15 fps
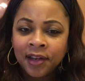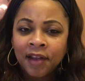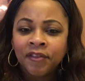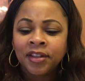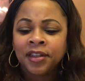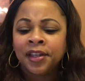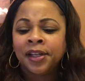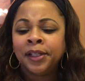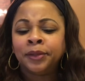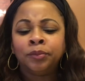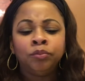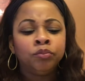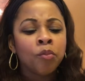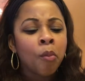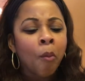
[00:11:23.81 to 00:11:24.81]

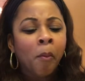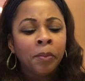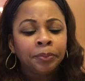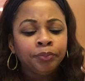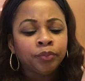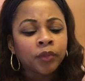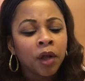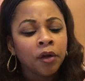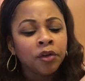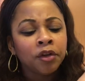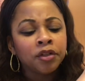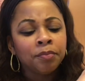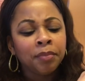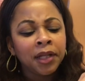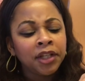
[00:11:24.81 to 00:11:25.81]
everything on
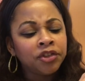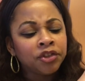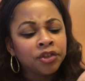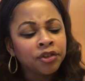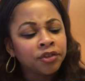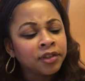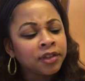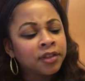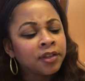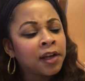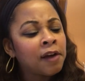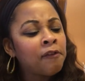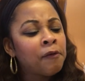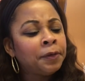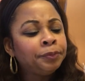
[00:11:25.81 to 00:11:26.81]
those bleachers and
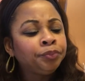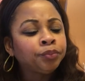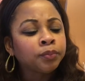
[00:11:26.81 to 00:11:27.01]
stuff.